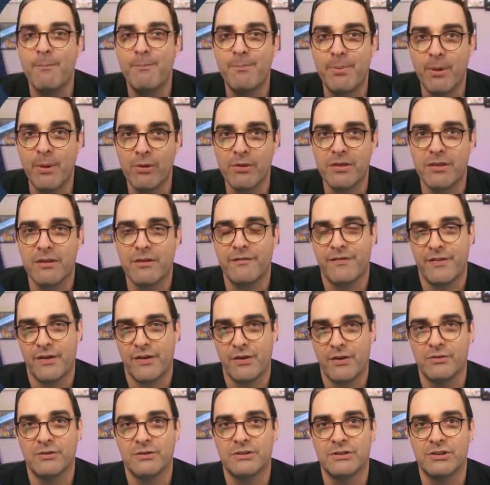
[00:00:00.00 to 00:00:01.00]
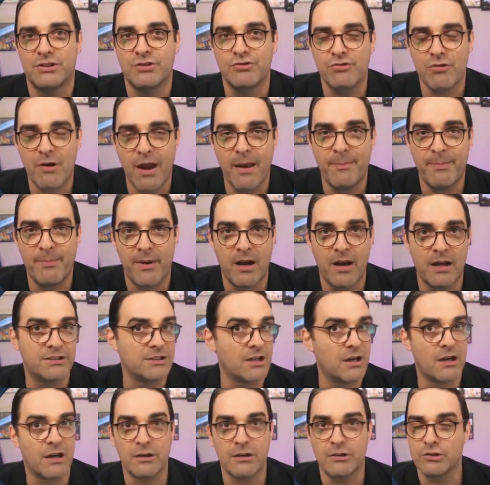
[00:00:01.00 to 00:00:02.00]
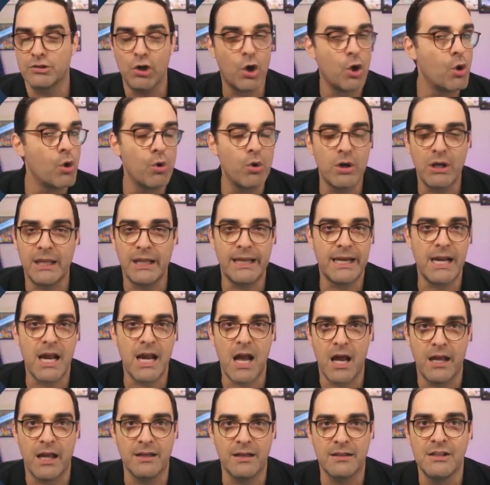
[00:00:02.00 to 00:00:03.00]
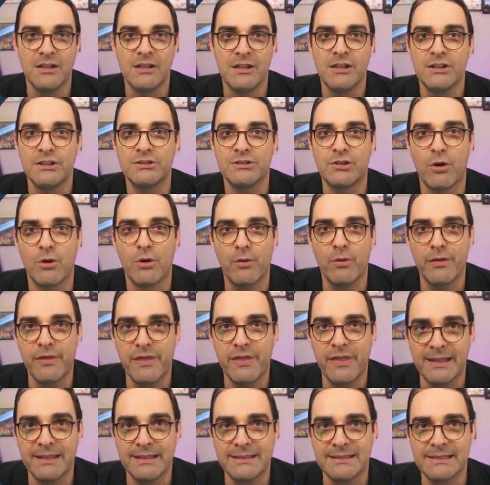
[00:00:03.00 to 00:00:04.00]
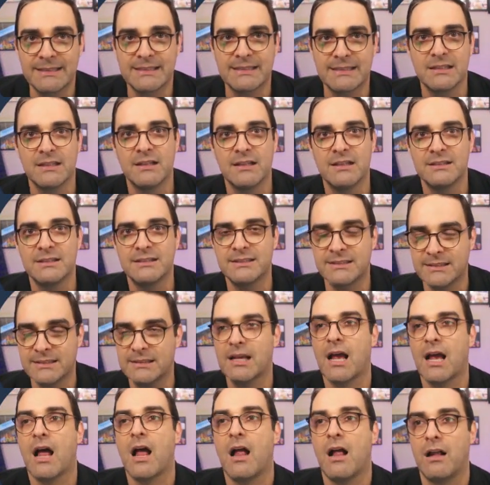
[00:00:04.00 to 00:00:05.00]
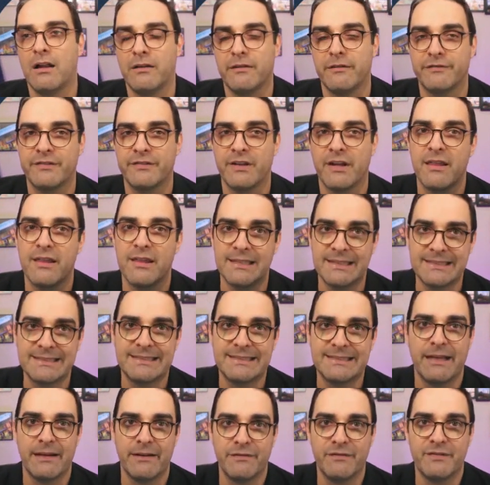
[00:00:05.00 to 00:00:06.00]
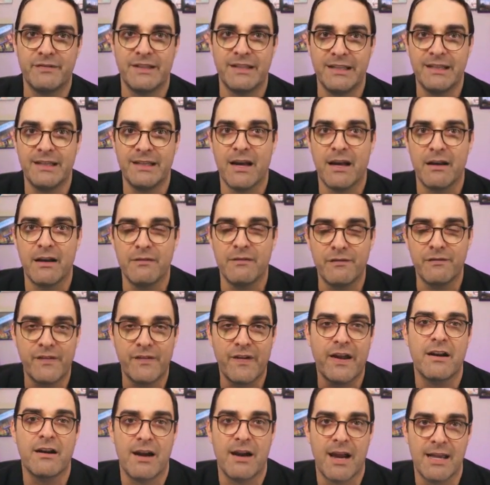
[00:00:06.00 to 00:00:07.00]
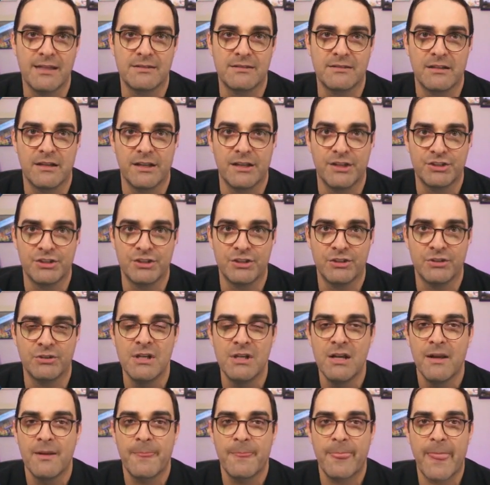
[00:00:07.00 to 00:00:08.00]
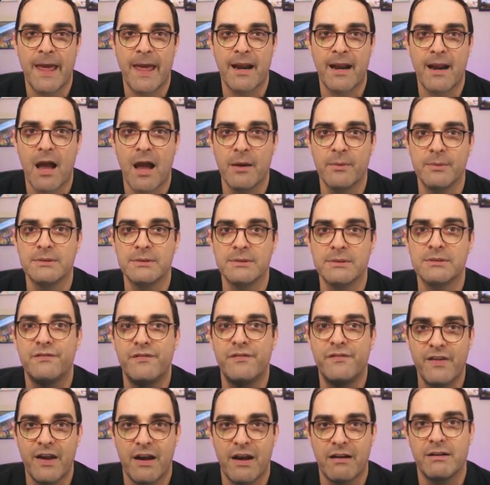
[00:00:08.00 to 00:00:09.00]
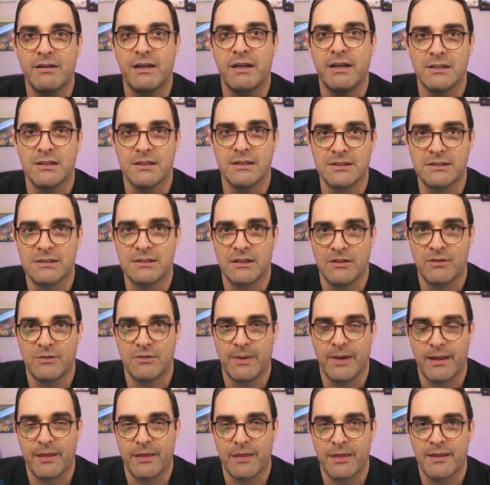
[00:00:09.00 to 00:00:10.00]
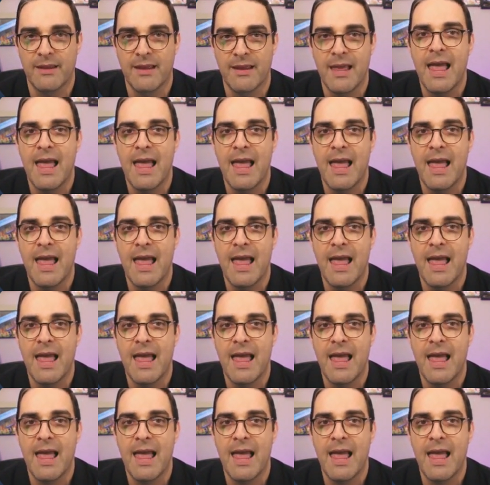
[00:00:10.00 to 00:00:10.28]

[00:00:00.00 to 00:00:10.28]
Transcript: both of those tripods are totally gone. So this solved the safety and fire hazard issue that I was very concerned with.